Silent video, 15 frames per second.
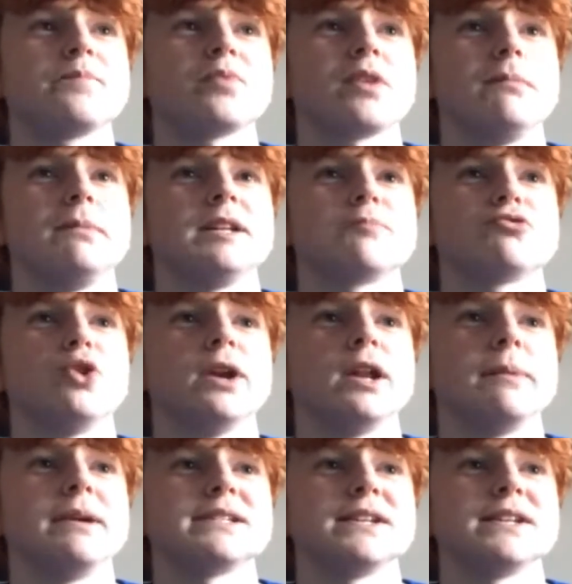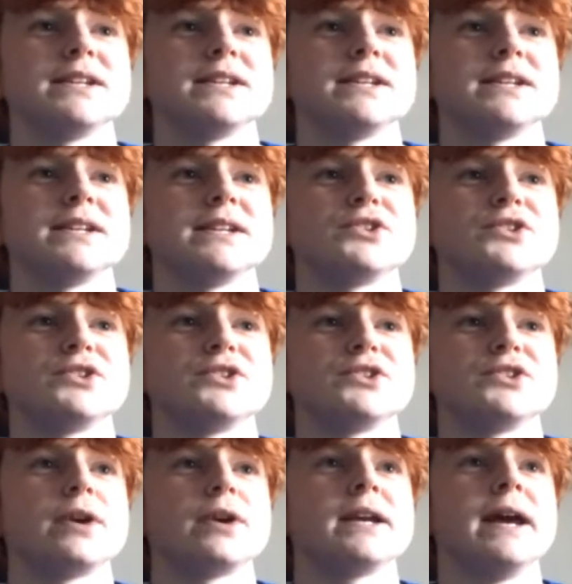Be De Bruyne, be
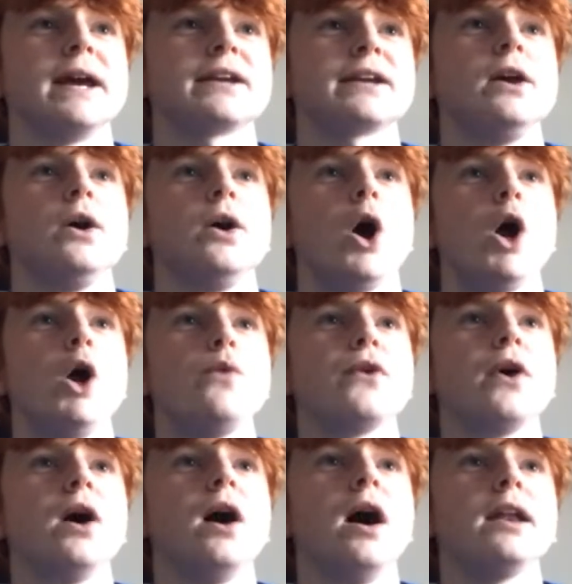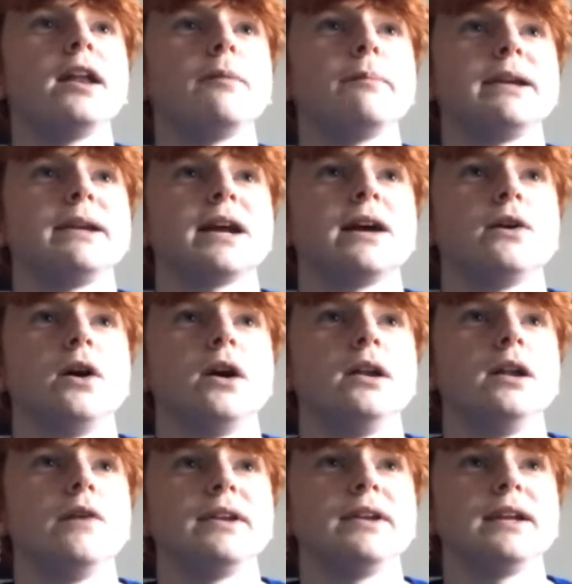Zinchenko to take the free kick over, and it'll be
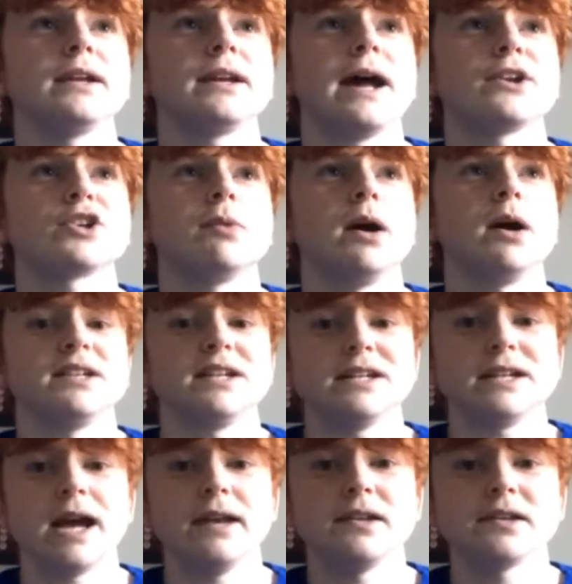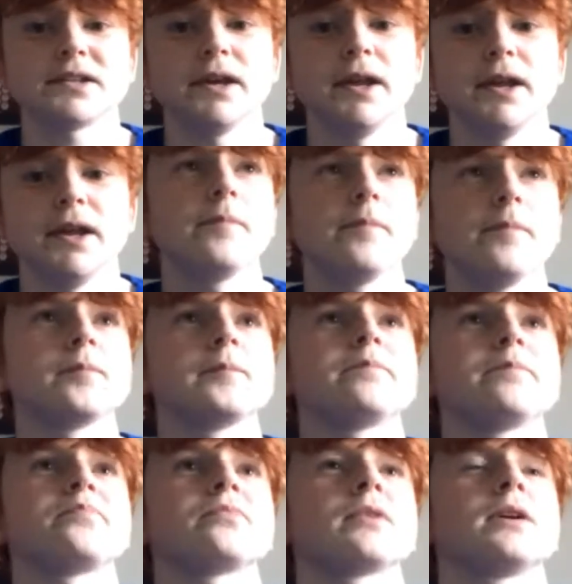lovely catch by Dean Henderson.
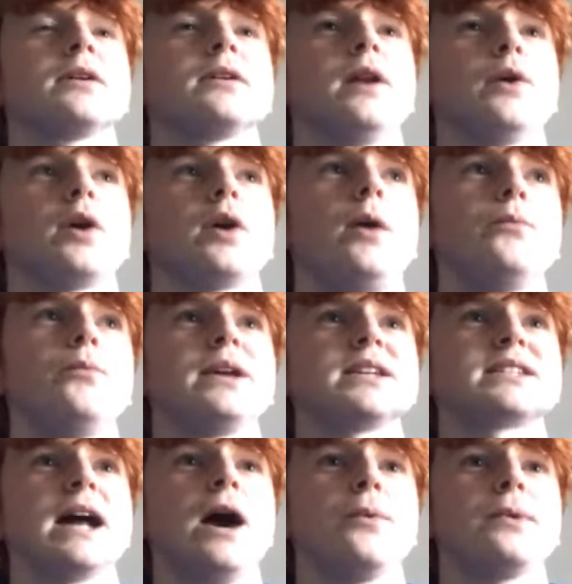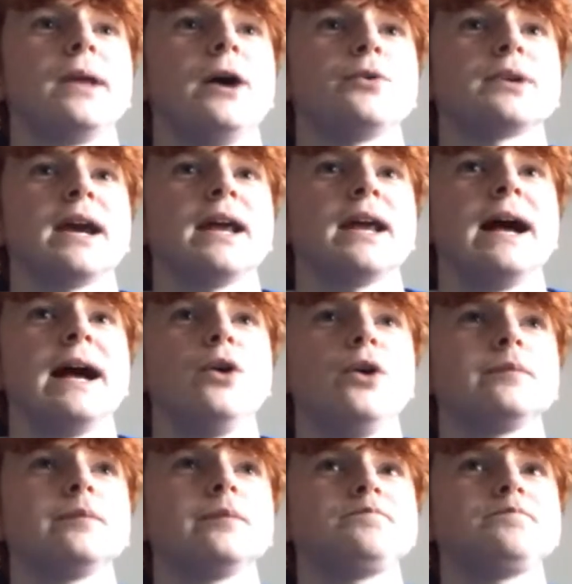Now calm things down now, get that out.